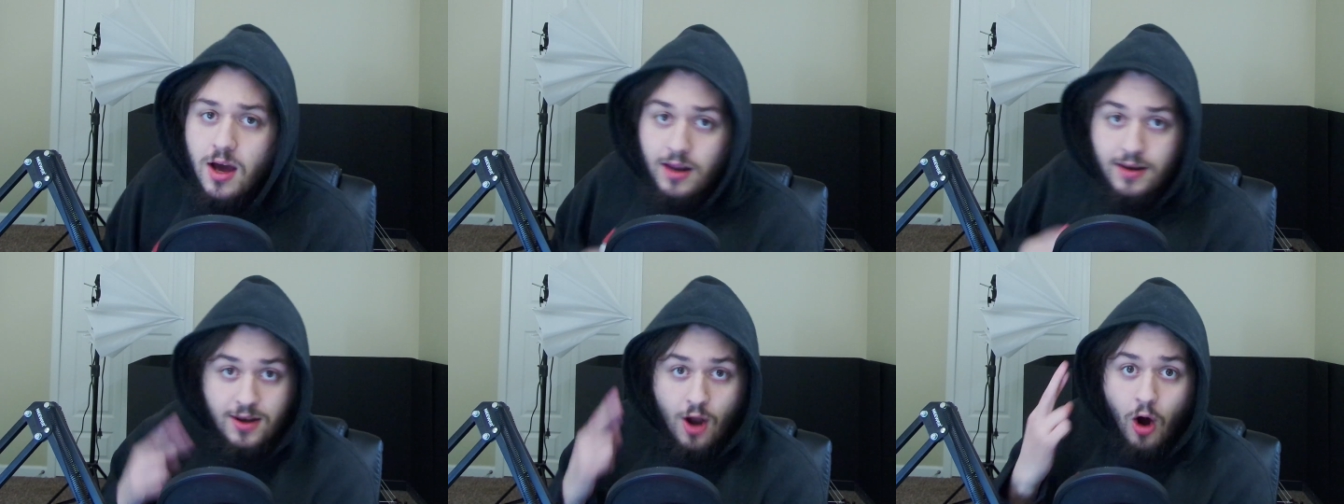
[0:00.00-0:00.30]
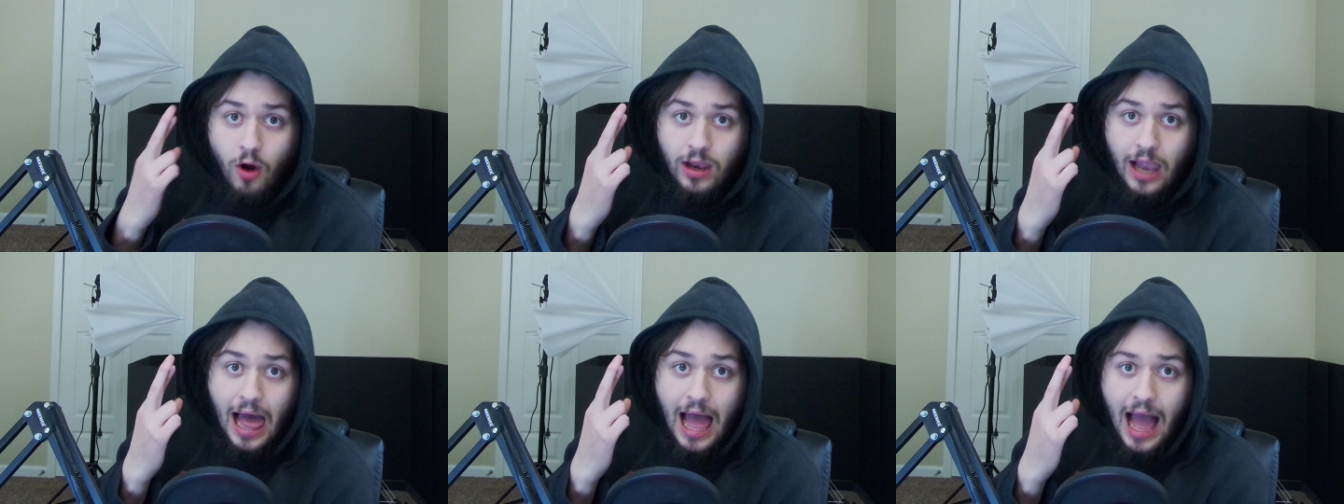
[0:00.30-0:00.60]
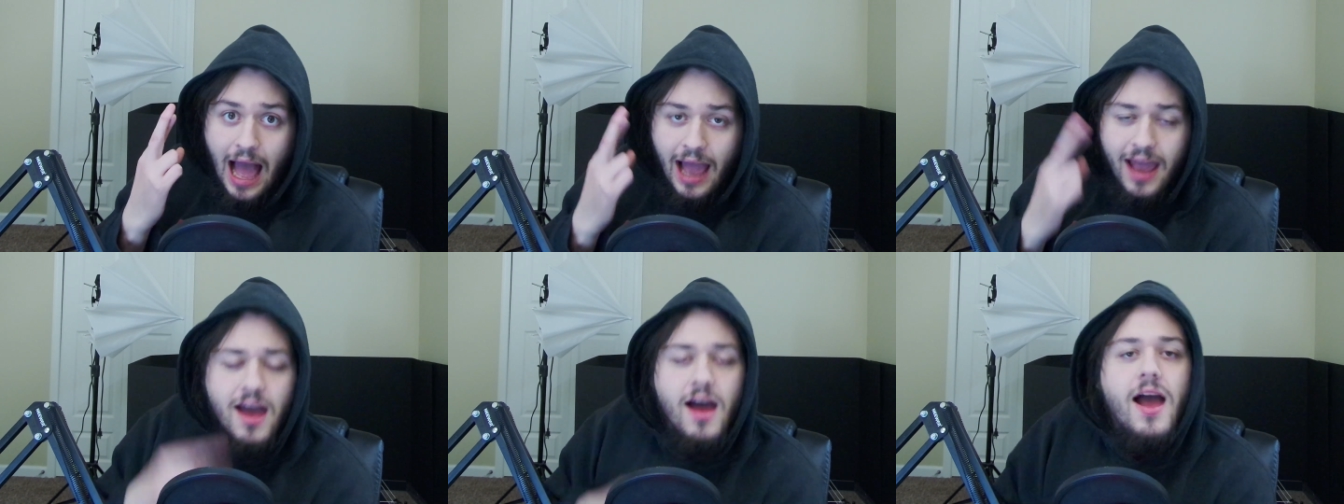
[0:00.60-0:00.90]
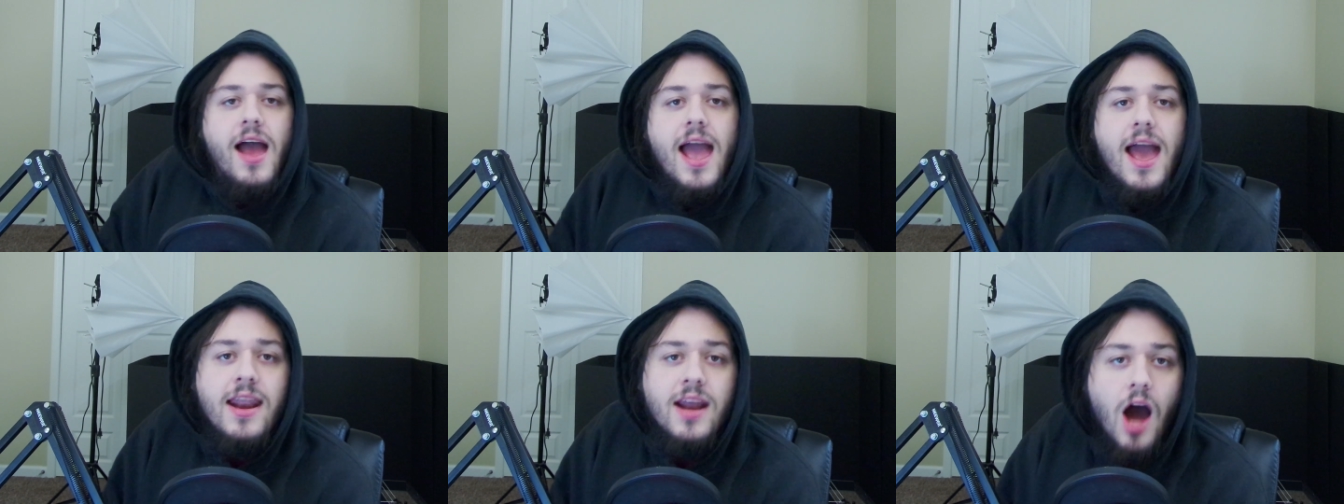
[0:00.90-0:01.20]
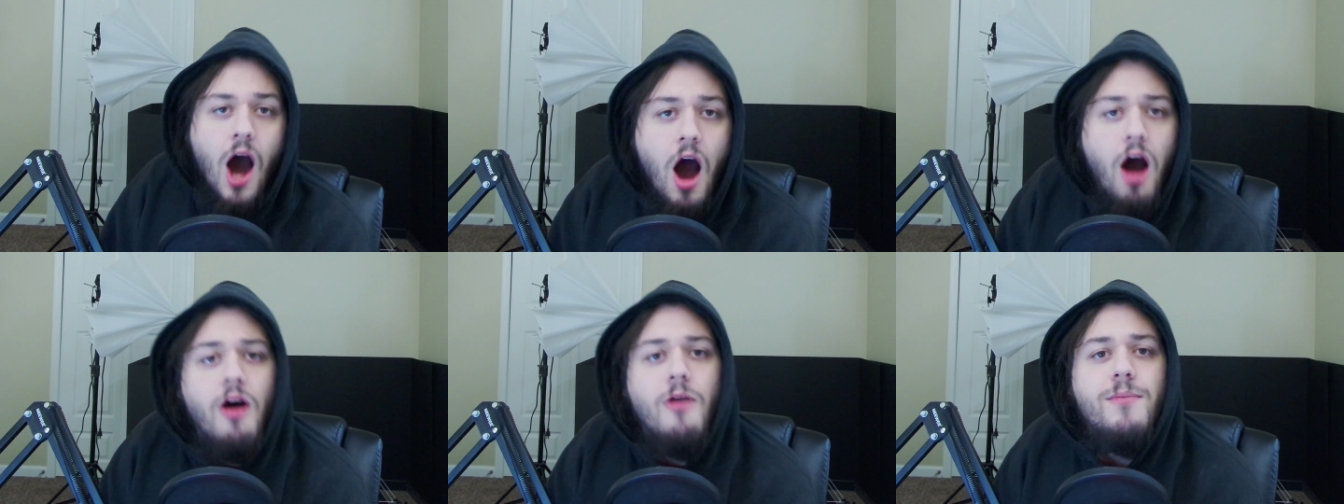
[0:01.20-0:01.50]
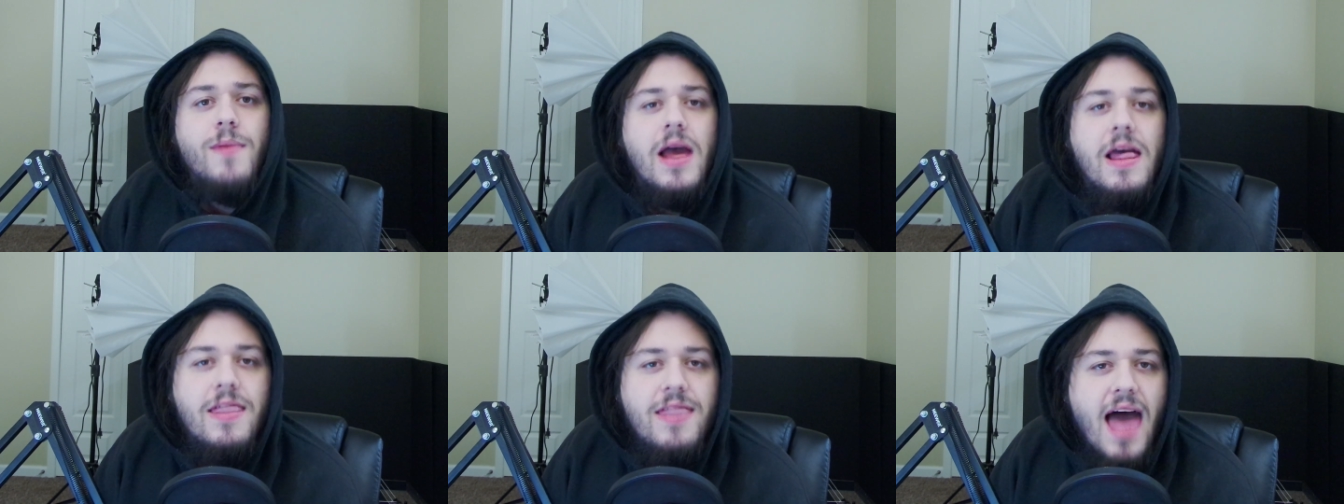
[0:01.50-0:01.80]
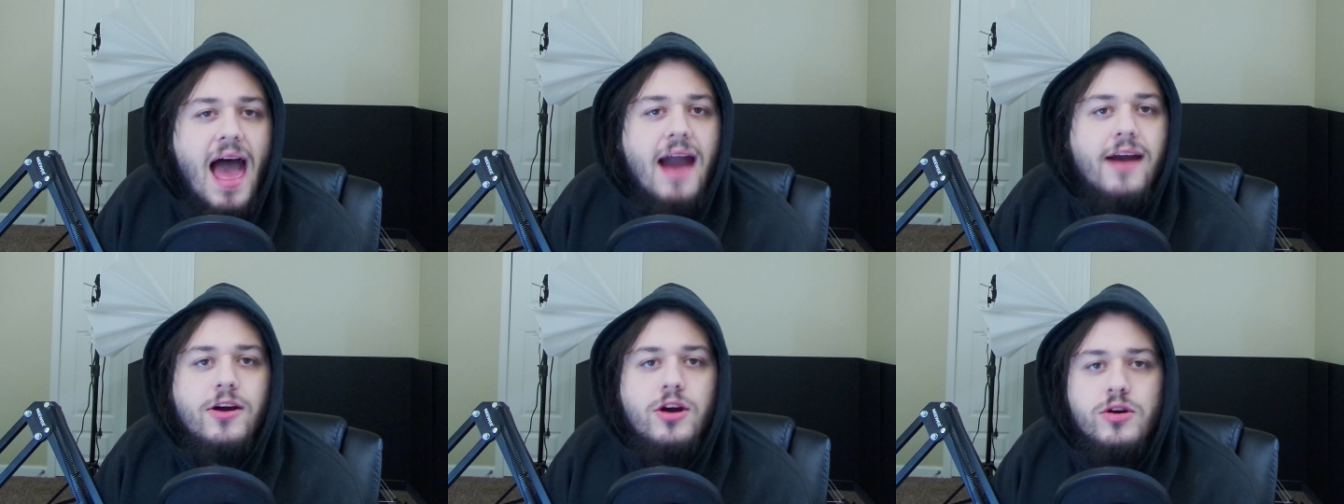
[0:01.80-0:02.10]
no lie, and hope
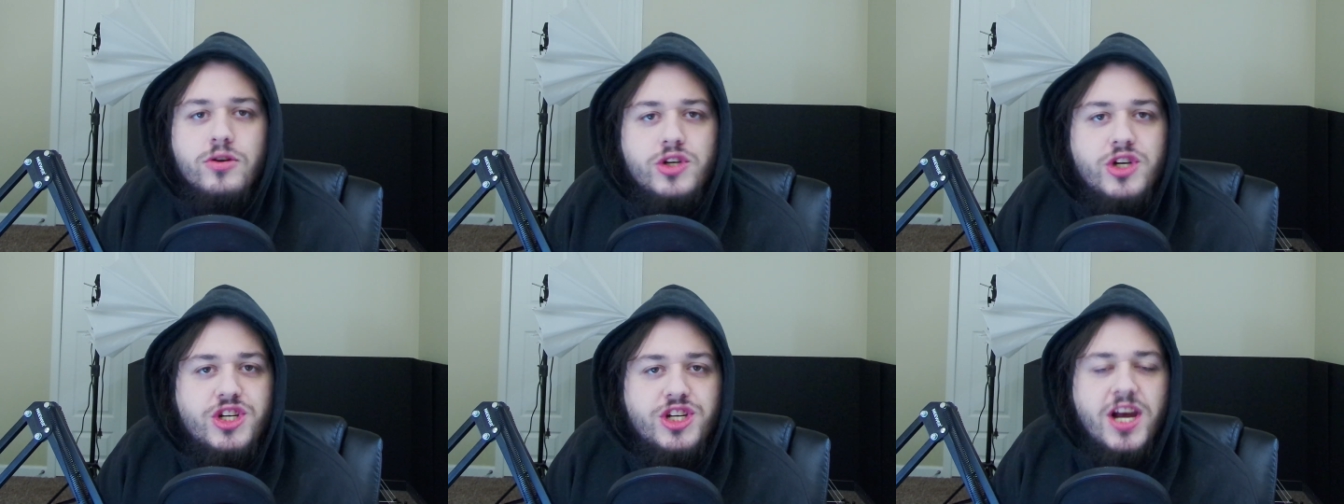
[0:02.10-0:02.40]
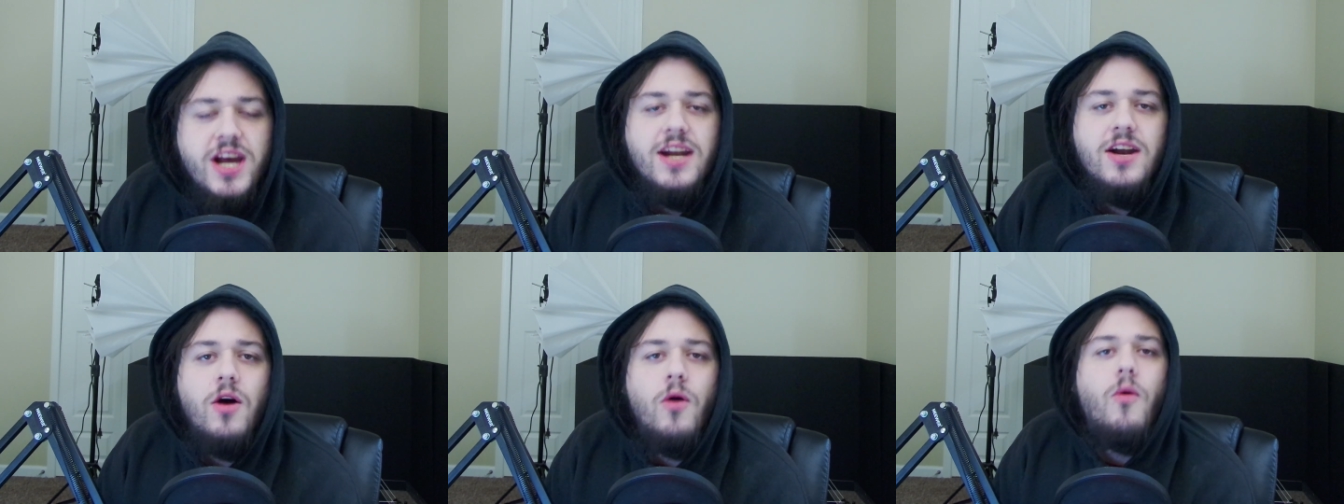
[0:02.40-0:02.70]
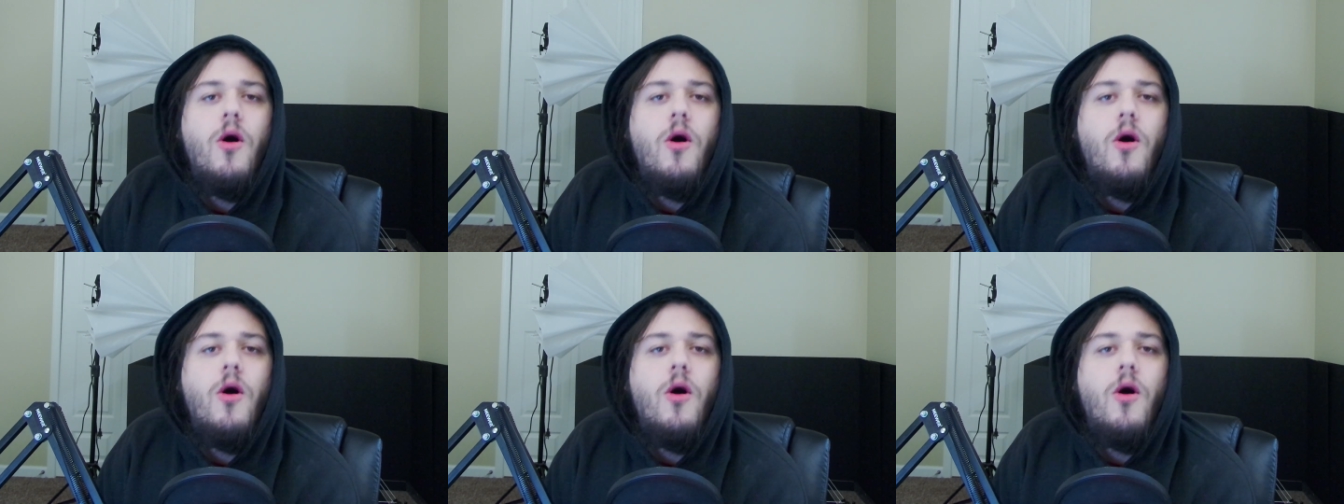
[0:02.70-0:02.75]
that Kushida